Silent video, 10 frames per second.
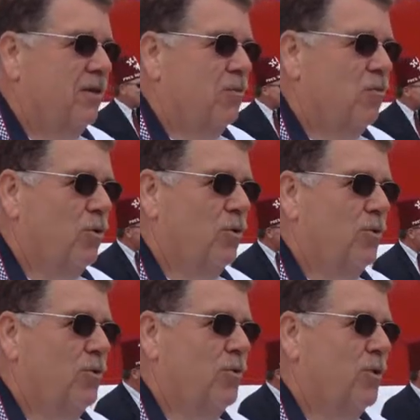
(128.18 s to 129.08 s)

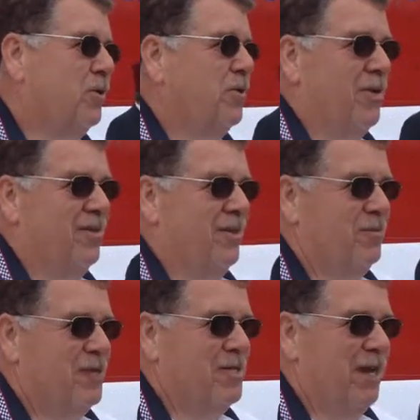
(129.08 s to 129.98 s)
Whoa, you don't have
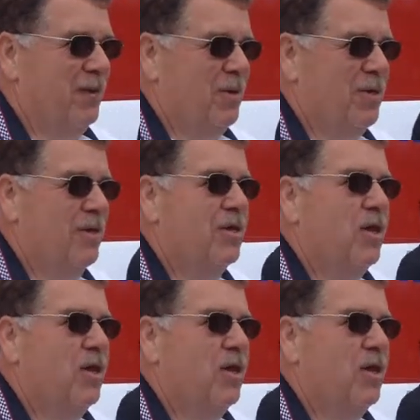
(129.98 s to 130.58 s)
that much time either.